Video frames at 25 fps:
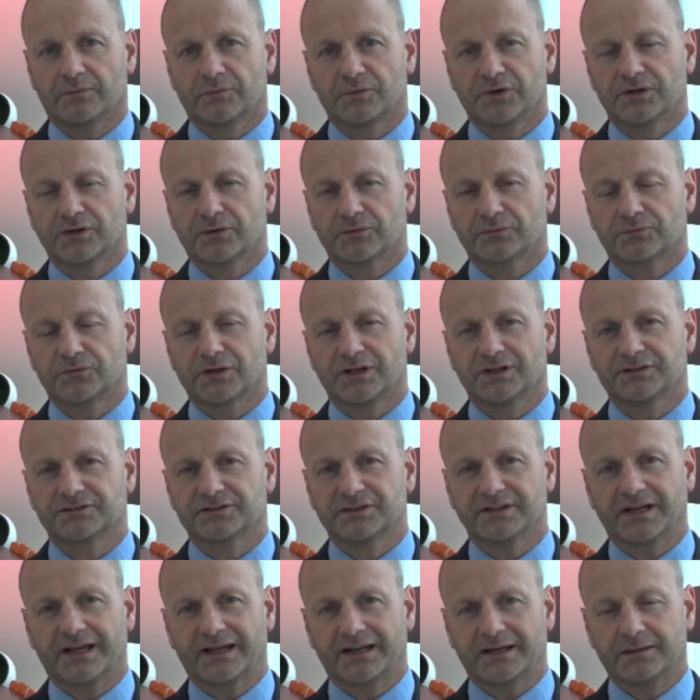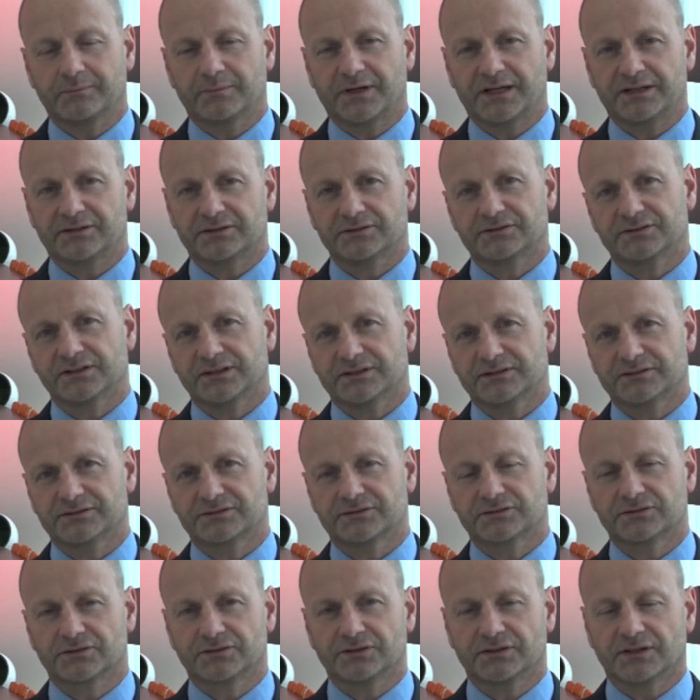We don't really see any major
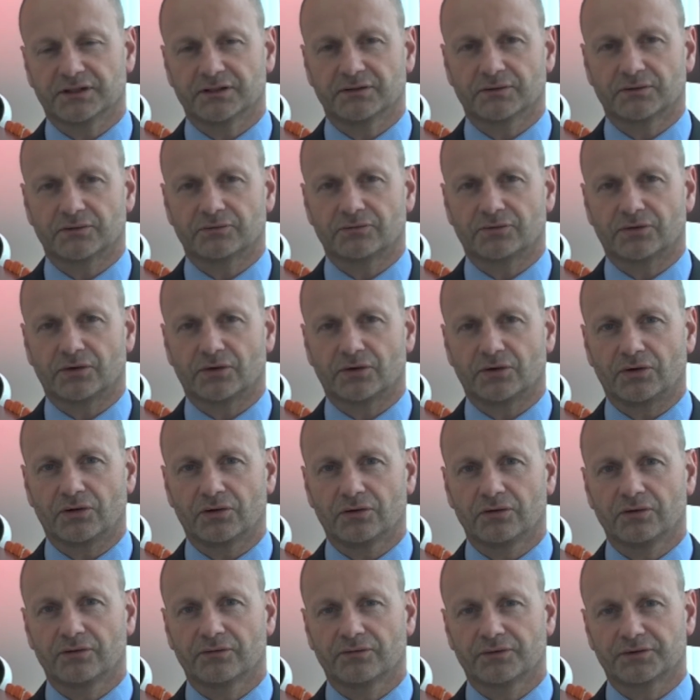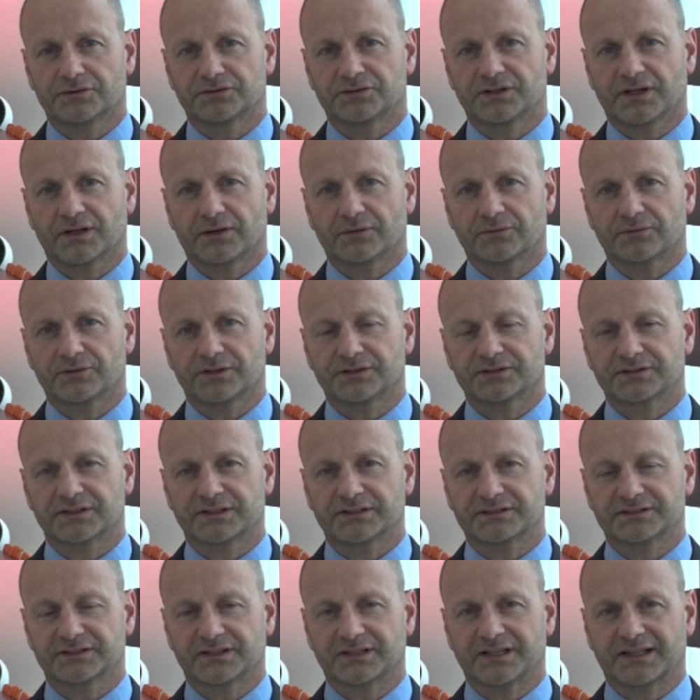changes to the yen overall. The tail risk
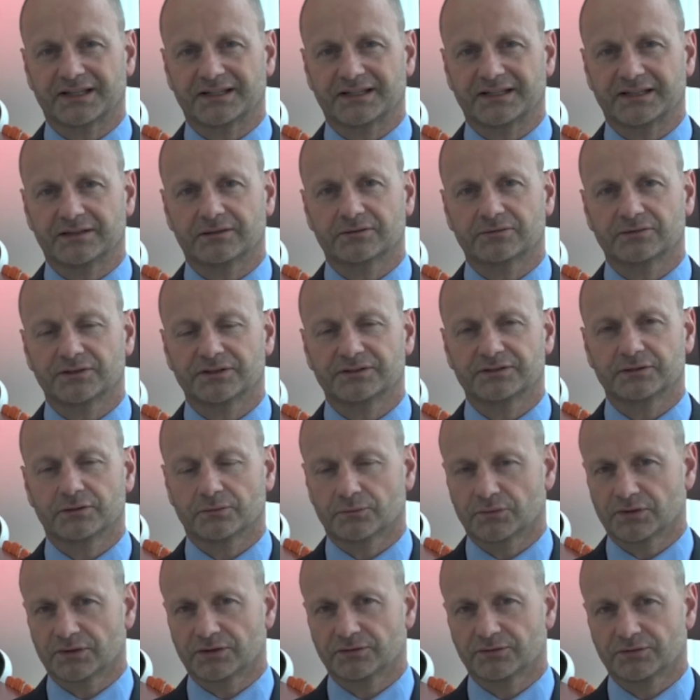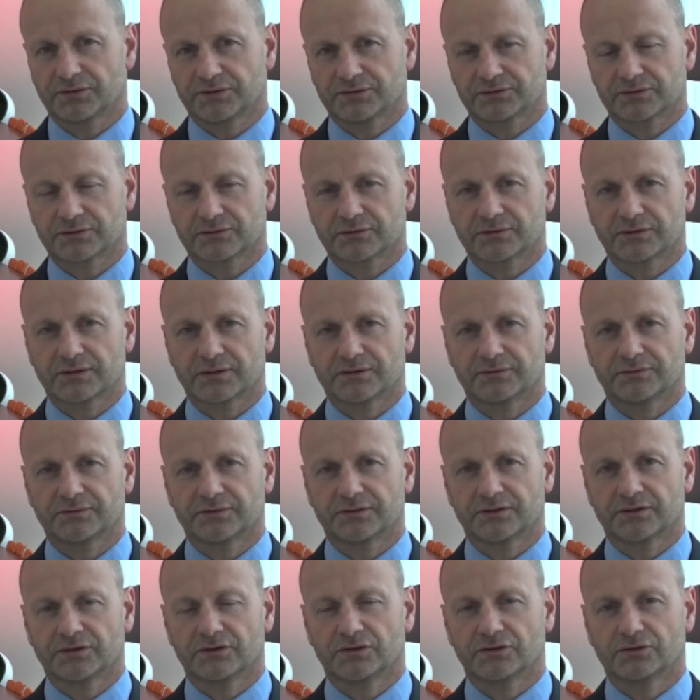is again increasing with the fiscal cliff
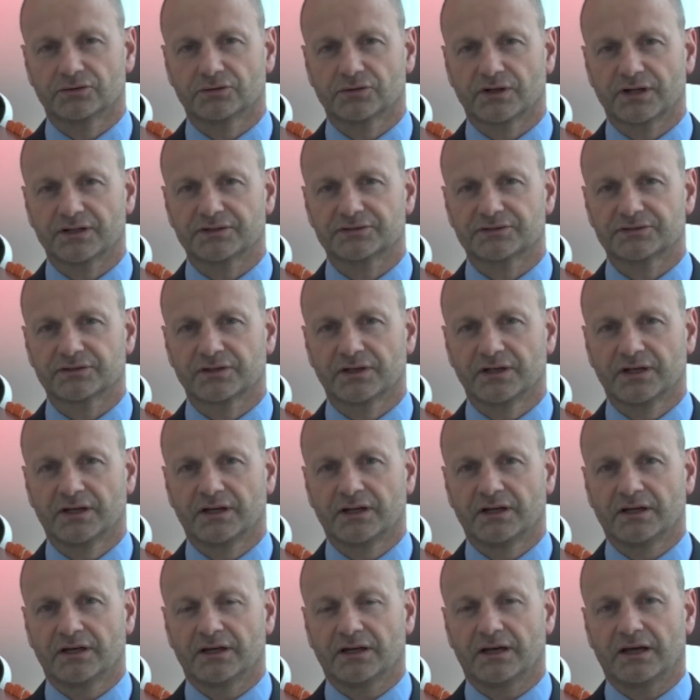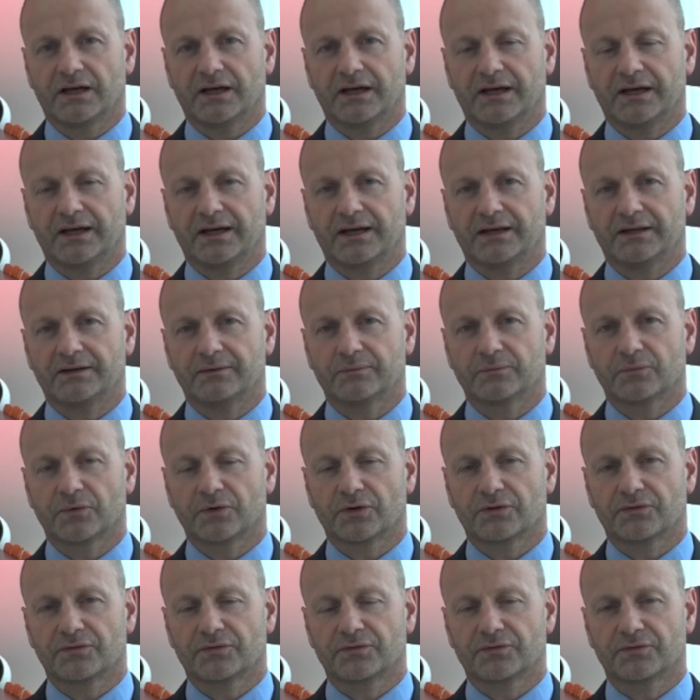in the US, and
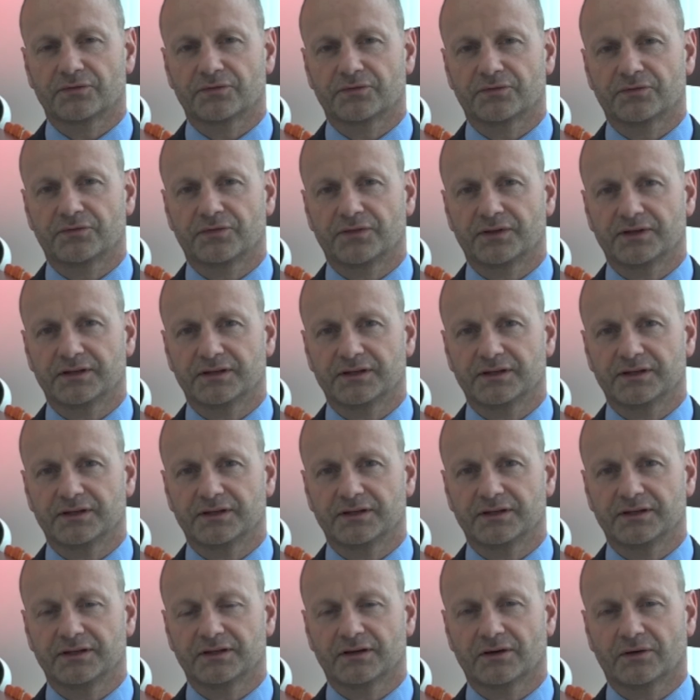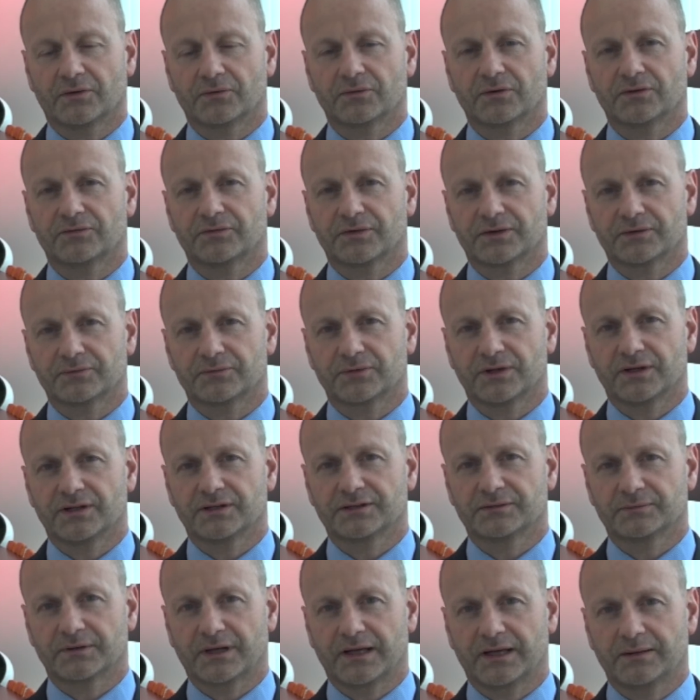with the only thing
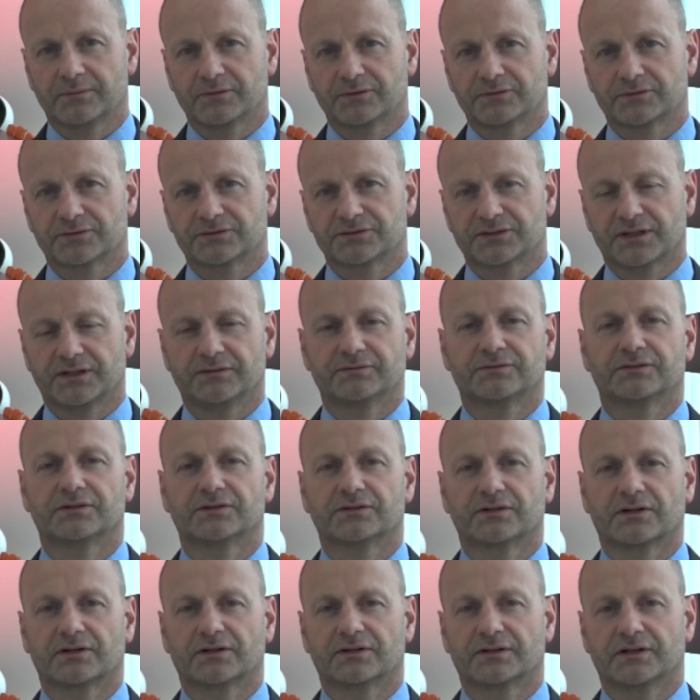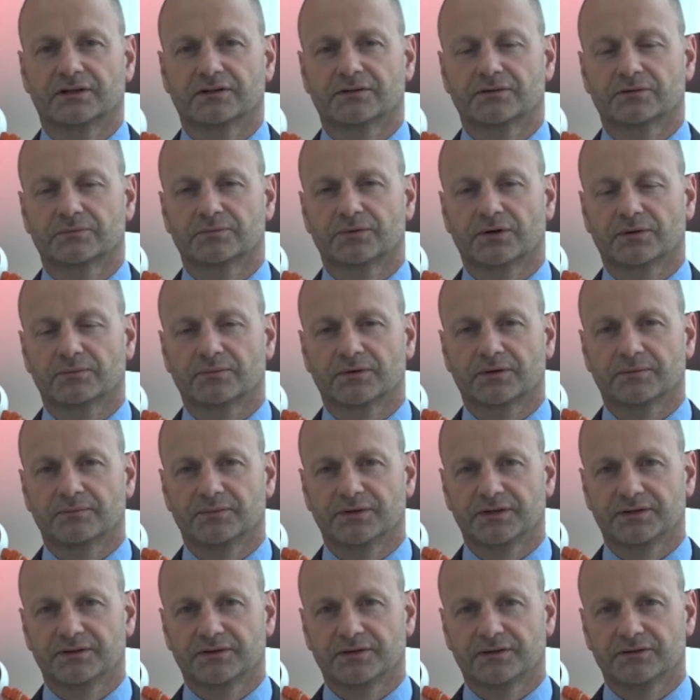really able to save the dollar yen could probably
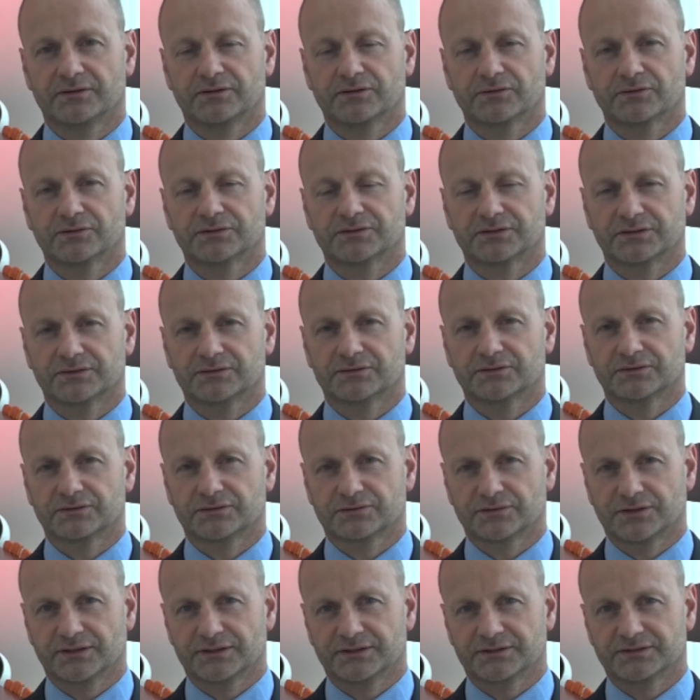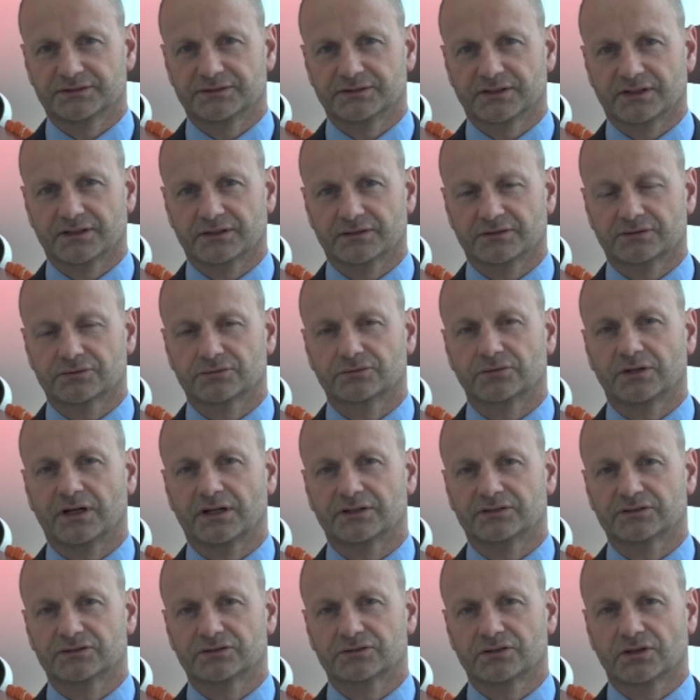be that US interest rate is starting to
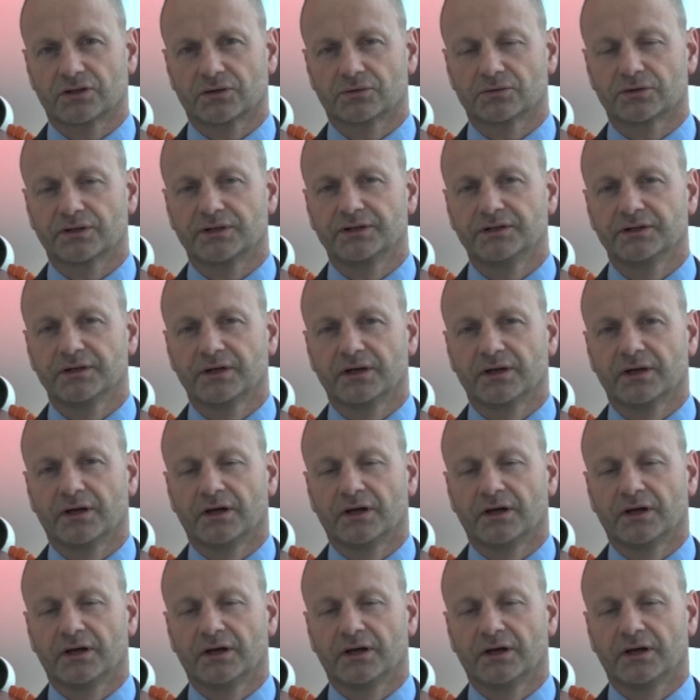rise slowly,